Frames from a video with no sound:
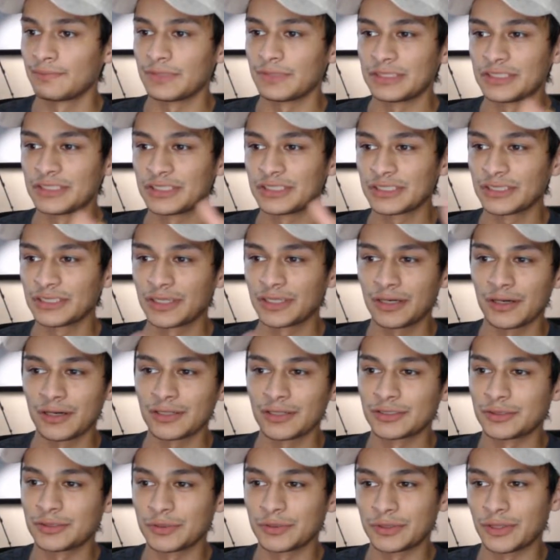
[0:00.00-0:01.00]
It's just gonna
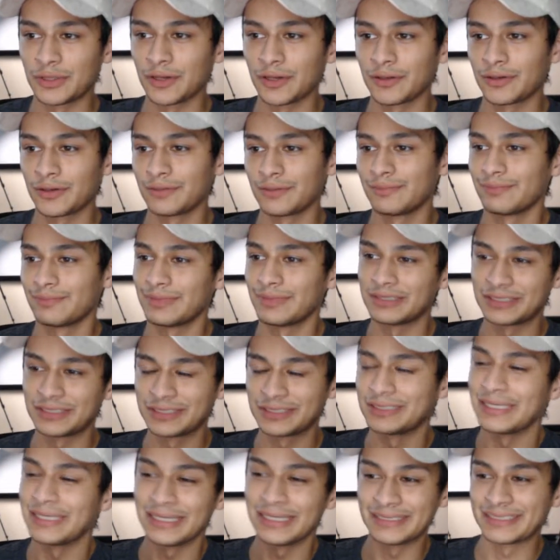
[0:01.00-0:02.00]
cost you $1.
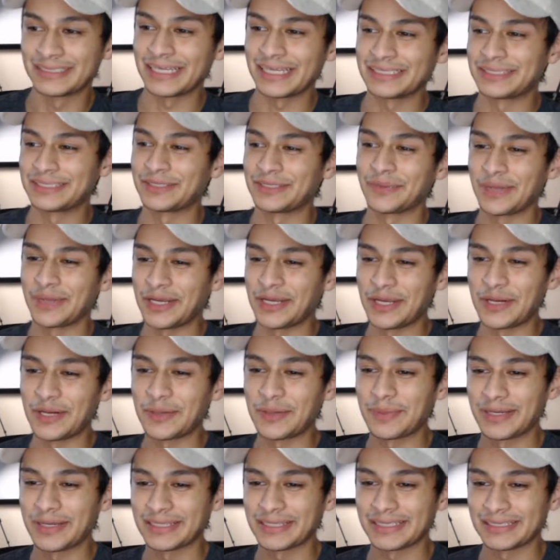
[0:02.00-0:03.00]
It says 3 here
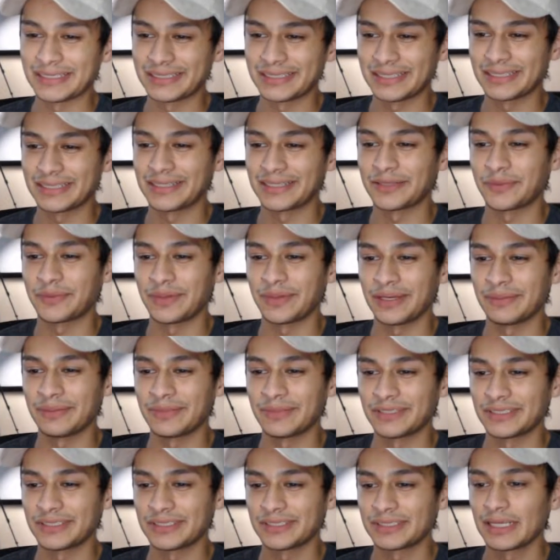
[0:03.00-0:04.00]
because I selected 3
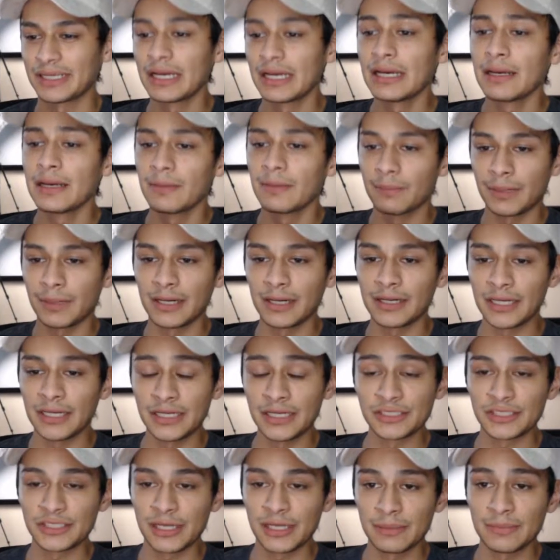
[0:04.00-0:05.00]
images, but
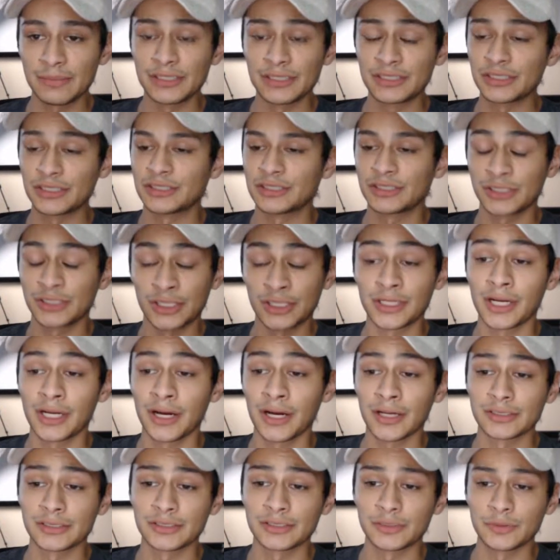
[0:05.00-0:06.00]
each image should
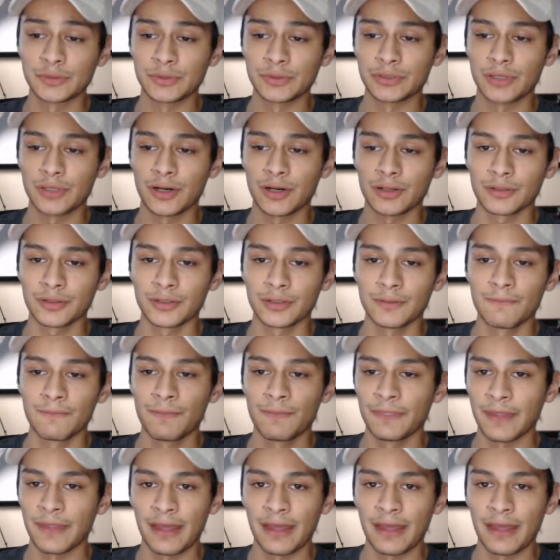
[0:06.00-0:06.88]
cost you $1.